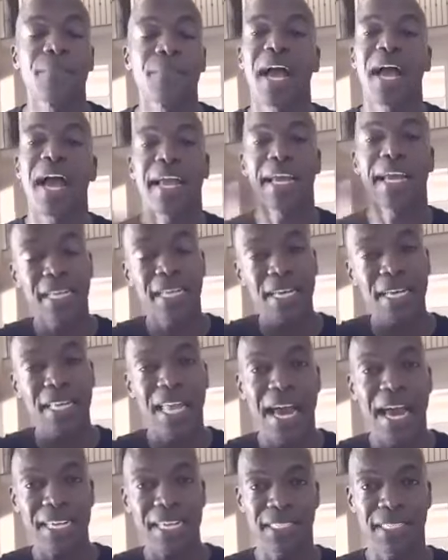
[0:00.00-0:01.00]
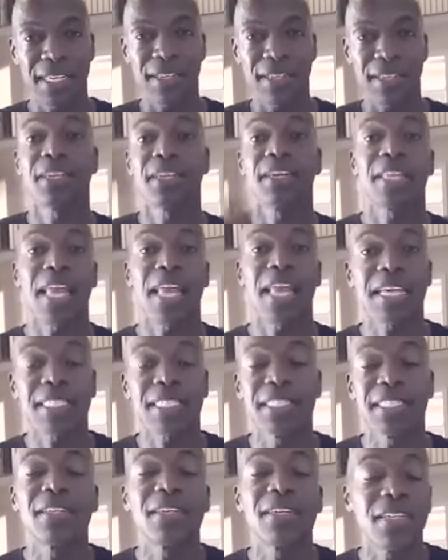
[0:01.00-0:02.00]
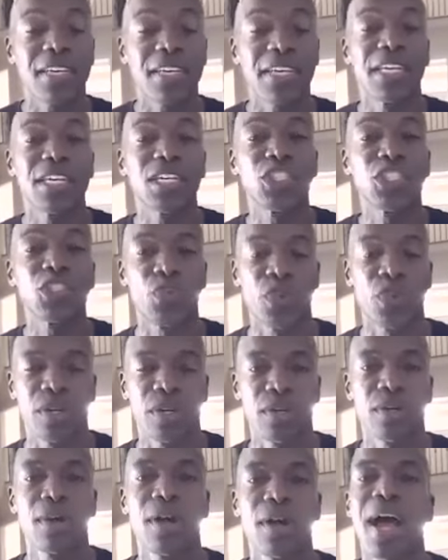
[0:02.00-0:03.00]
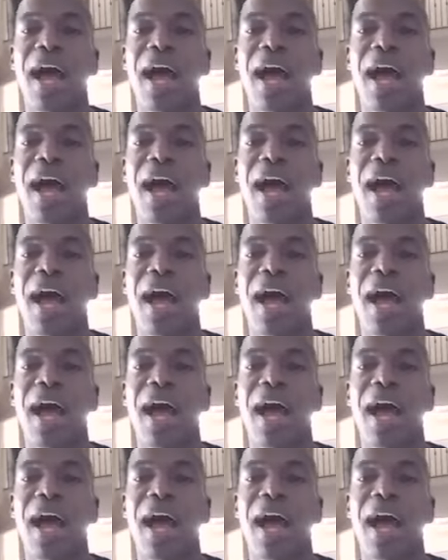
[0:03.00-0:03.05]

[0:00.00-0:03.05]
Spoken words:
I hit the glass ceiling. The glass ceiling is real.